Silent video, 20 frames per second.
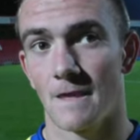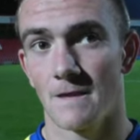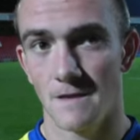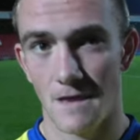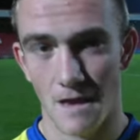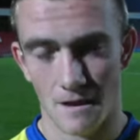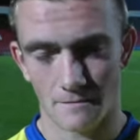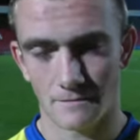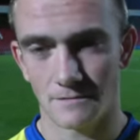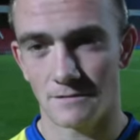
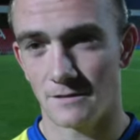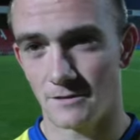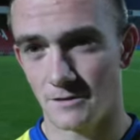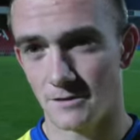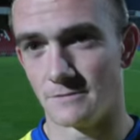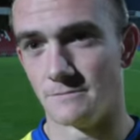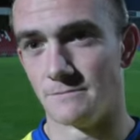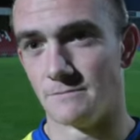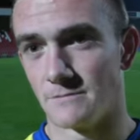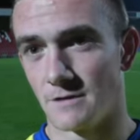Yeah, I
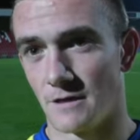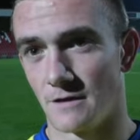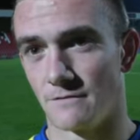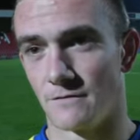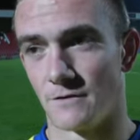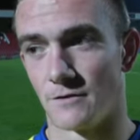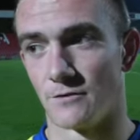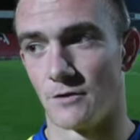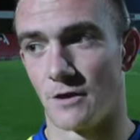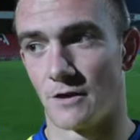do. I
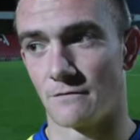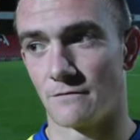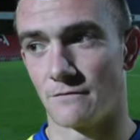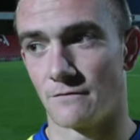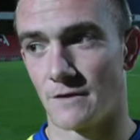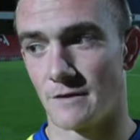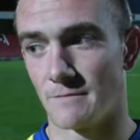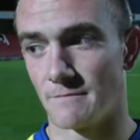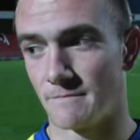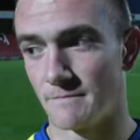feel that I've
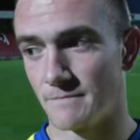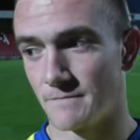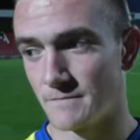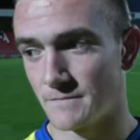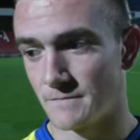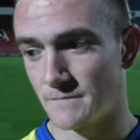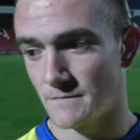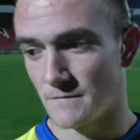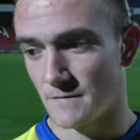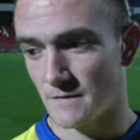
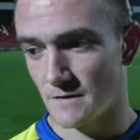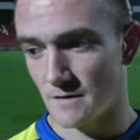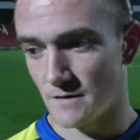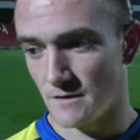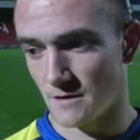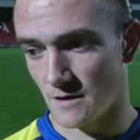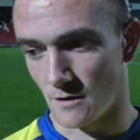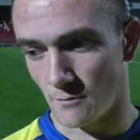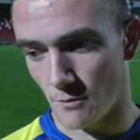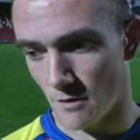
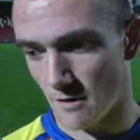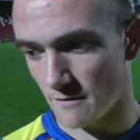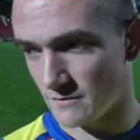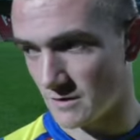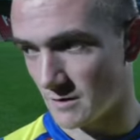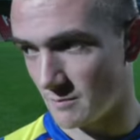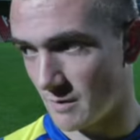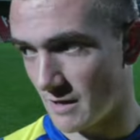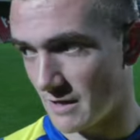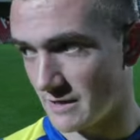wherever
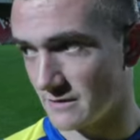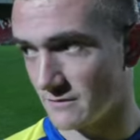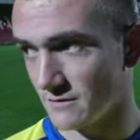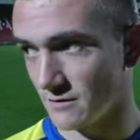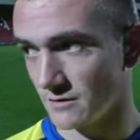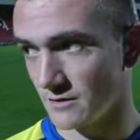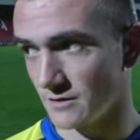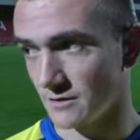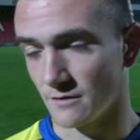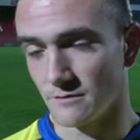you play,
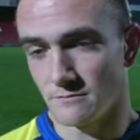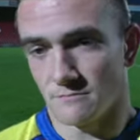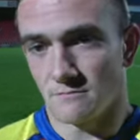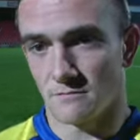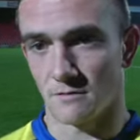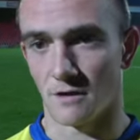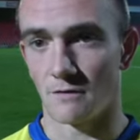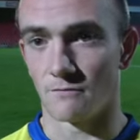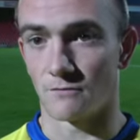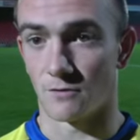
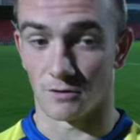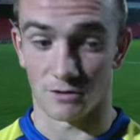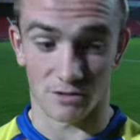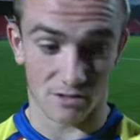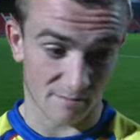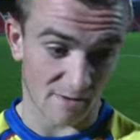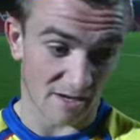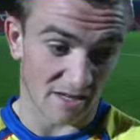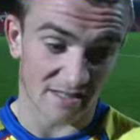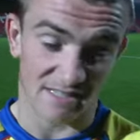I've got to
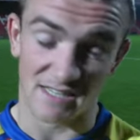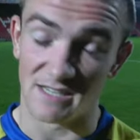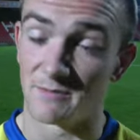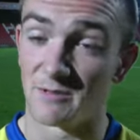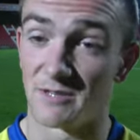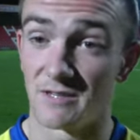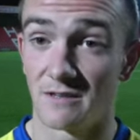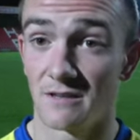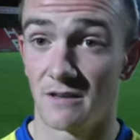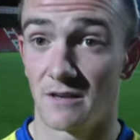cement a team
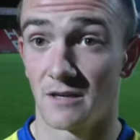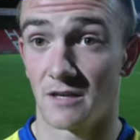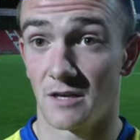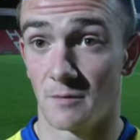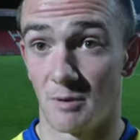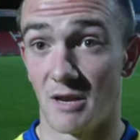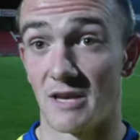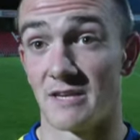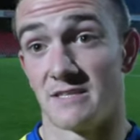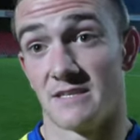in a
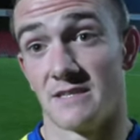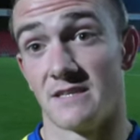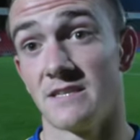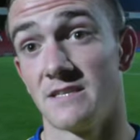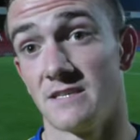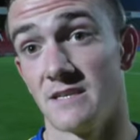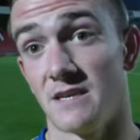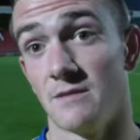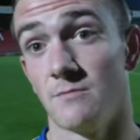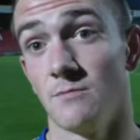place in
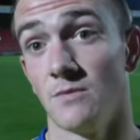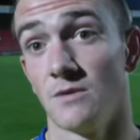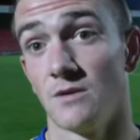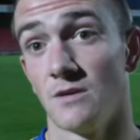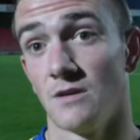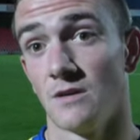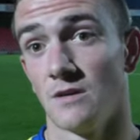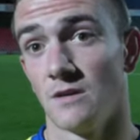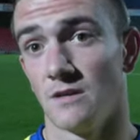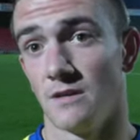this team.
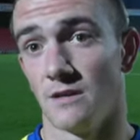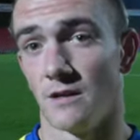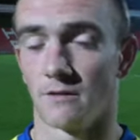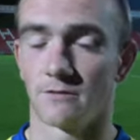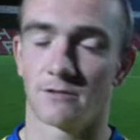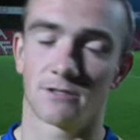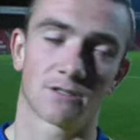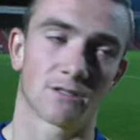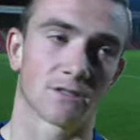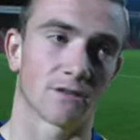
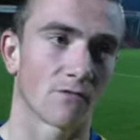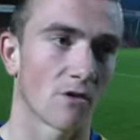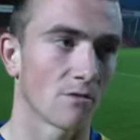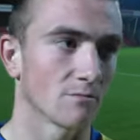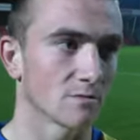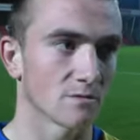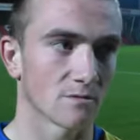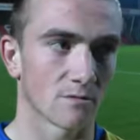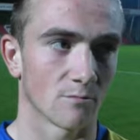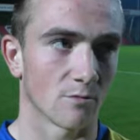Just because I've
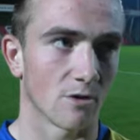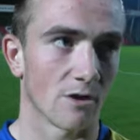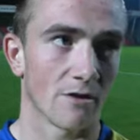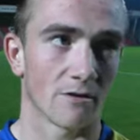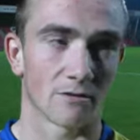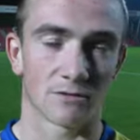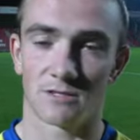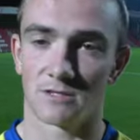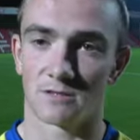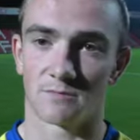come from somewhere
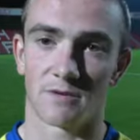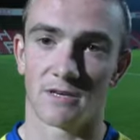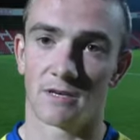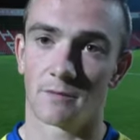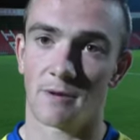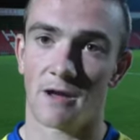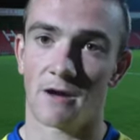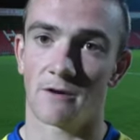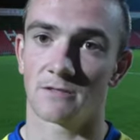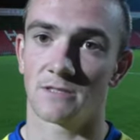else doesn't mean
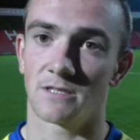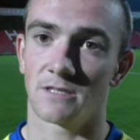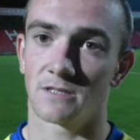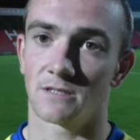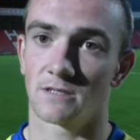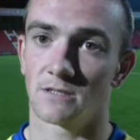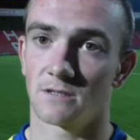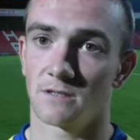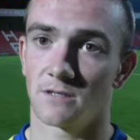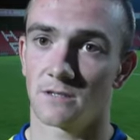I'm guaranteed a
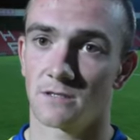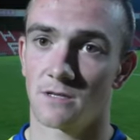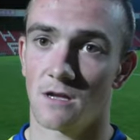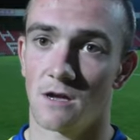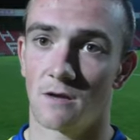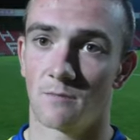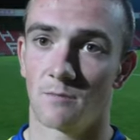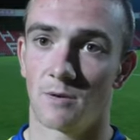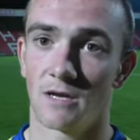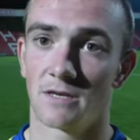
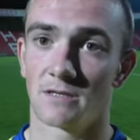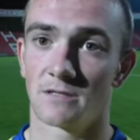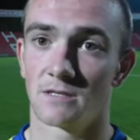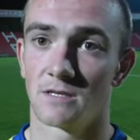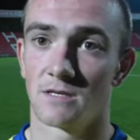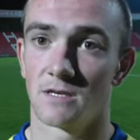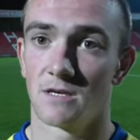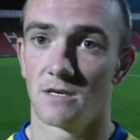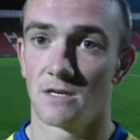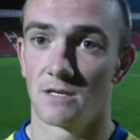starting place.
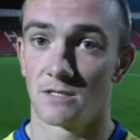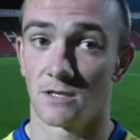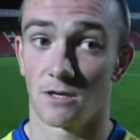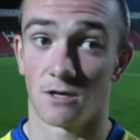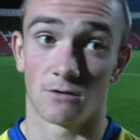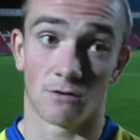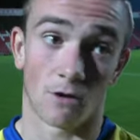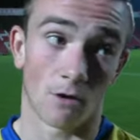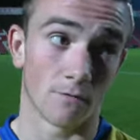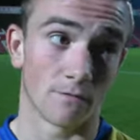
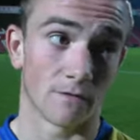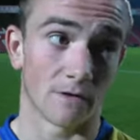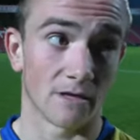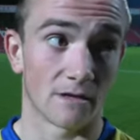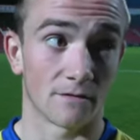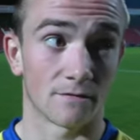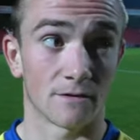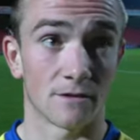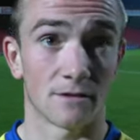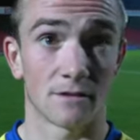So hopefully
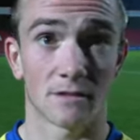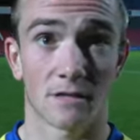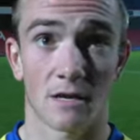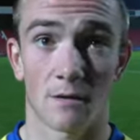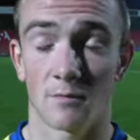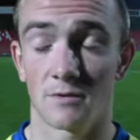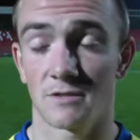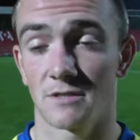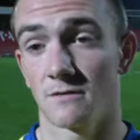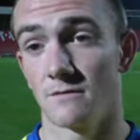I've
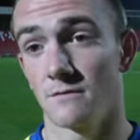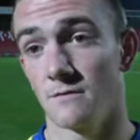kept my